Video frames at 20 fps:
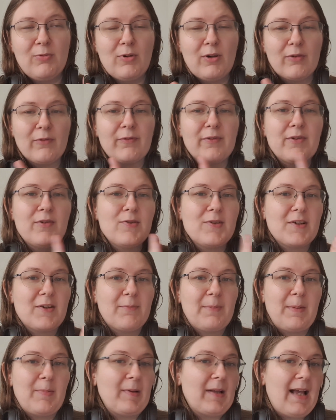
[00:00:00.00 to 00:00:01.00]
confusing if
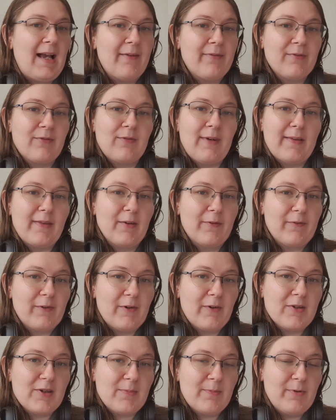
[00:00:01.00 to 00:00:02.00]
people haven't read the
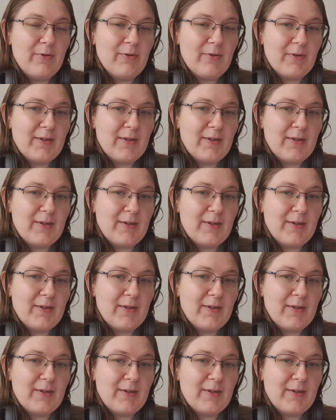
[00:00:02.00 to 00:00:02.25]
first book.